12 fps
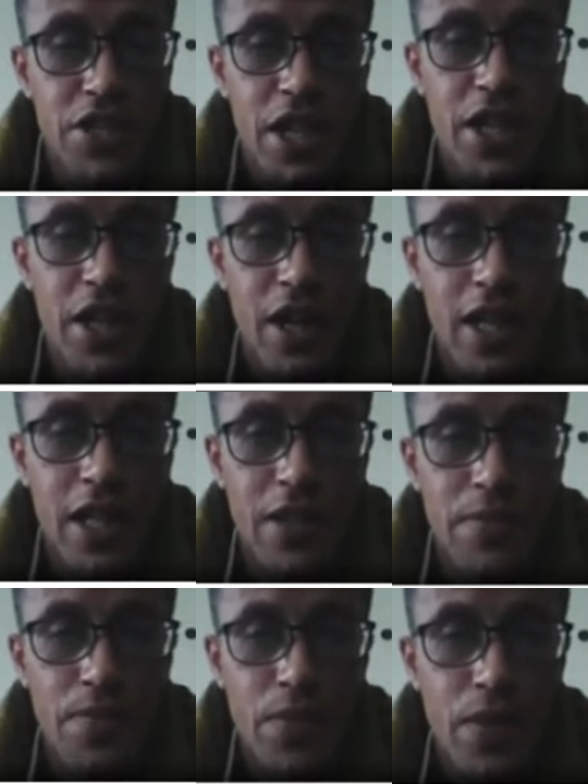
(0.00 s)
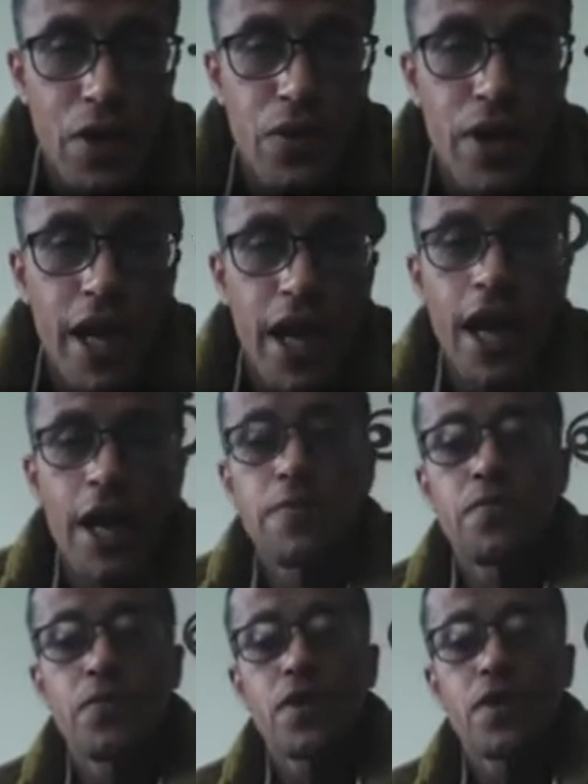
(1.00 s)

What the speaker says: general. Okay?